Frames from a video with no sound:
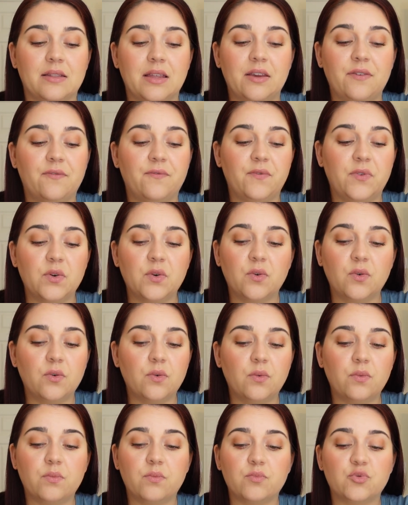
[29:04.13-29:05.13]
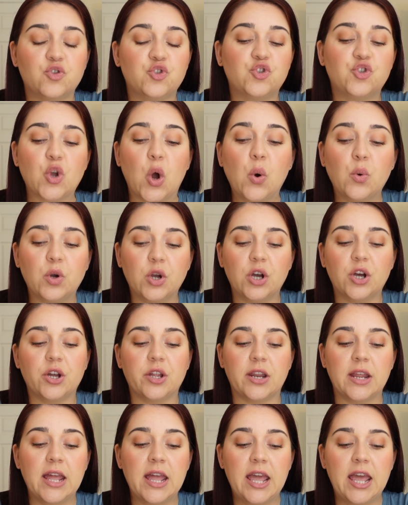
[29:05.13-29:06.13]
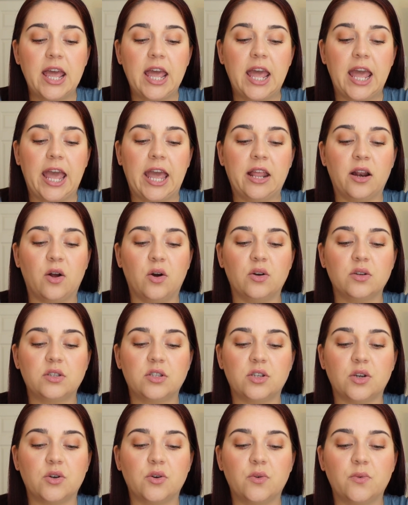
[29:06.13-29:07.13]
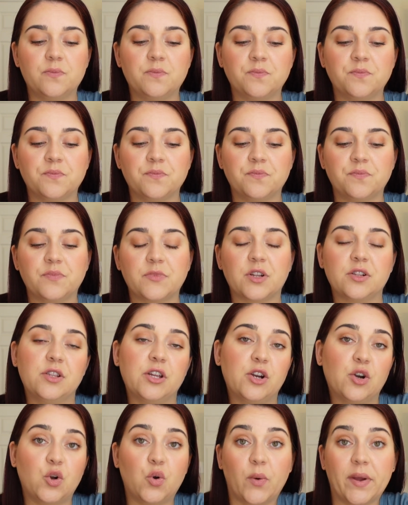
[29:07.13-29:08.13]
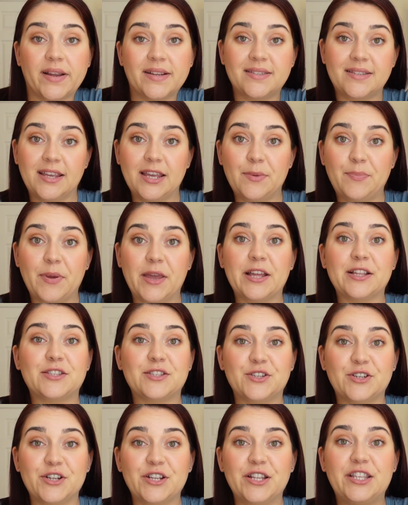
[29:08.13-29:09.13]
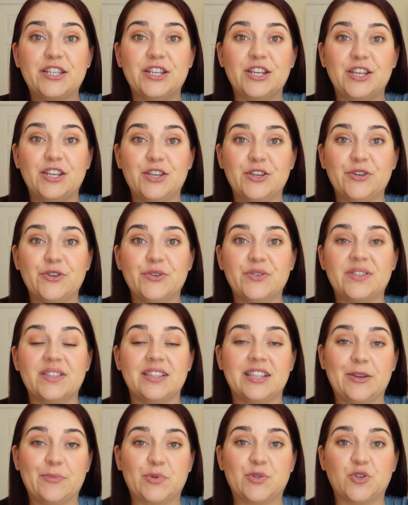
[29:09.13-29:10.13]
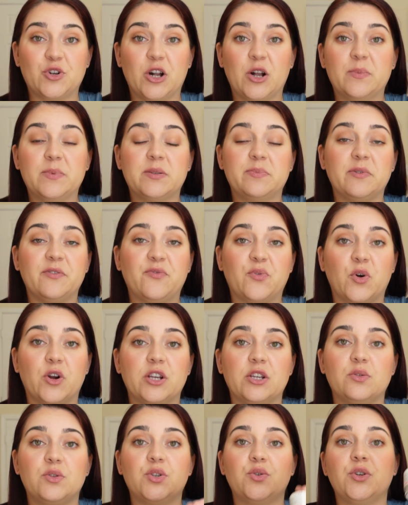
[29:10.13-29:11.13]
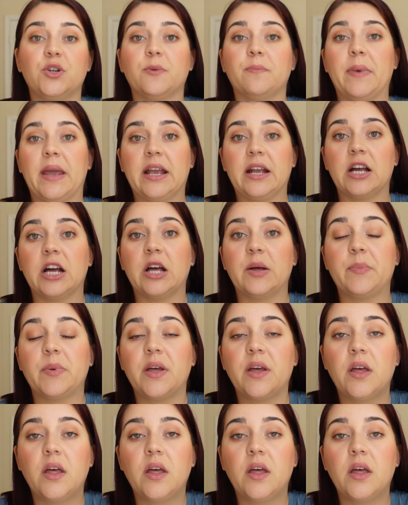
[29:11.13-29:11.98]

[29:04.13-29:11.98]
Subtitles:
They feel so good. And also, little quick tip, it's good to use lip scrubs before you do your makeup.